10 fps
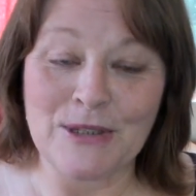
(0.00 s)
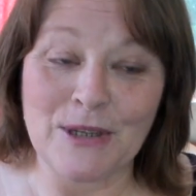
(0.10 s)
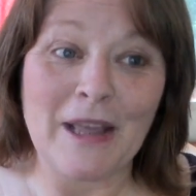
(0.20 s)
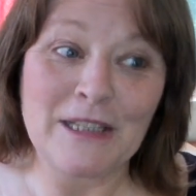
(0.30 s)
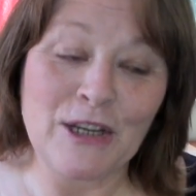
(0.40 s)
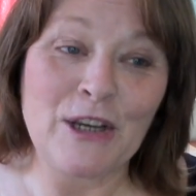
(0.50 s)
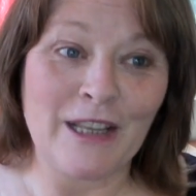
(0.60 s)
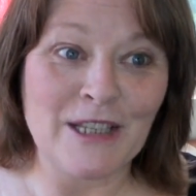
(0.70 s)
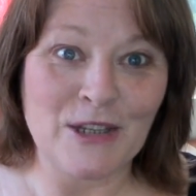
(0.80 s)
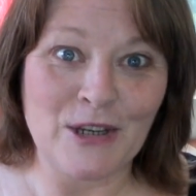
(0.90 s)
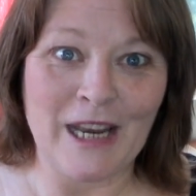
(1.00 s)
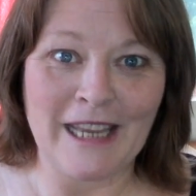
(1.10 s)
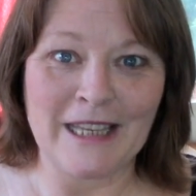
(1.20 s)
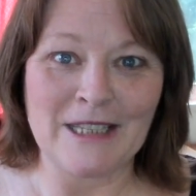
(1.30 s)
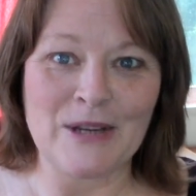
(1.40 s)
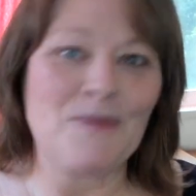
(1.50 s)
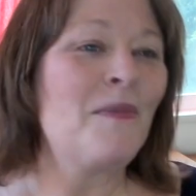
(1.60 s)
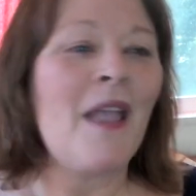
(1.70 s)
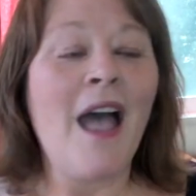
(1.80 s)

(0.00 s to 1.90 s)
So that's good. That's good healing. So